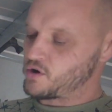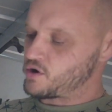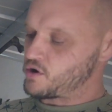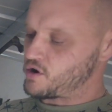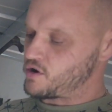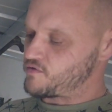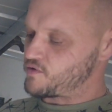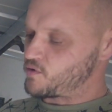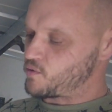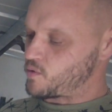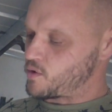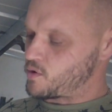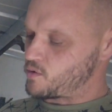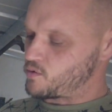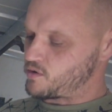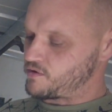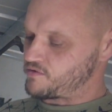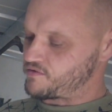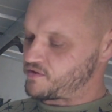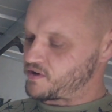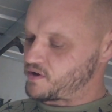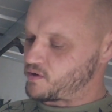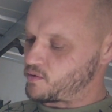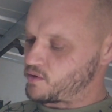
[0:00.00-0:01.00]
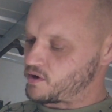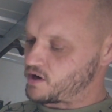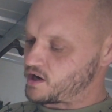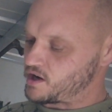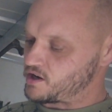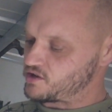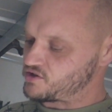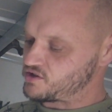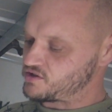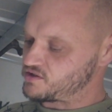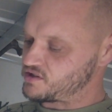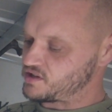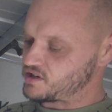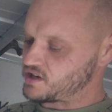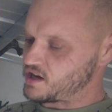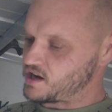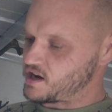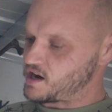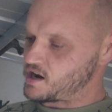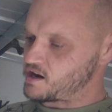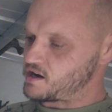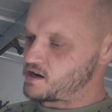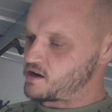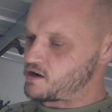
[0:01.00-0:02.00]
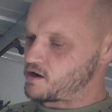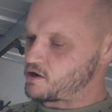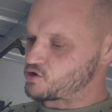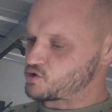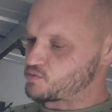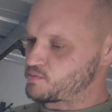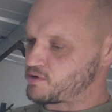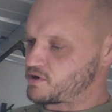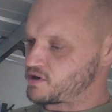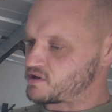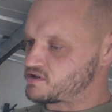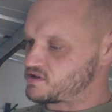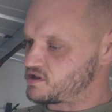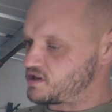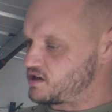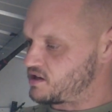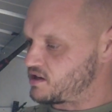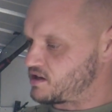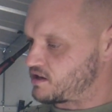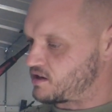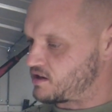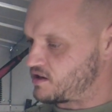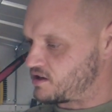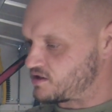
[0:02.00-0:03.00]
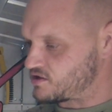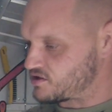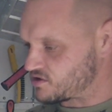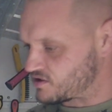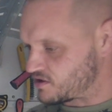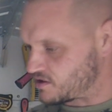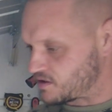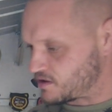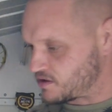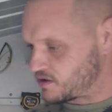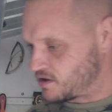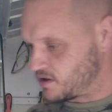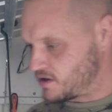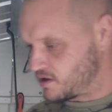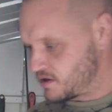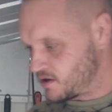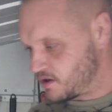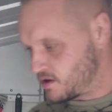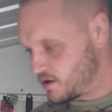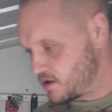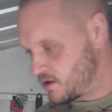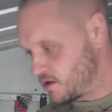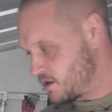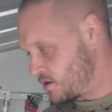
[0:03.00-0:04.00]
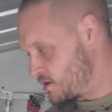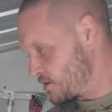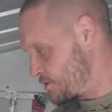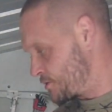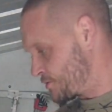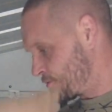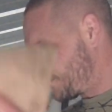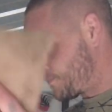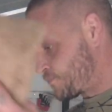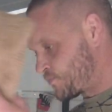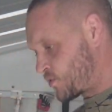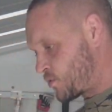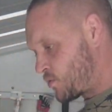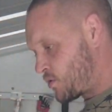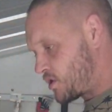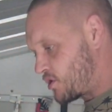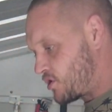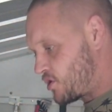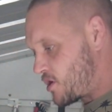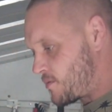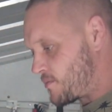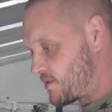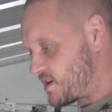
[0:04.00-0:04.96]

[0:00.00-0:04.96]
water filter, just to get out large particulates and whatnot.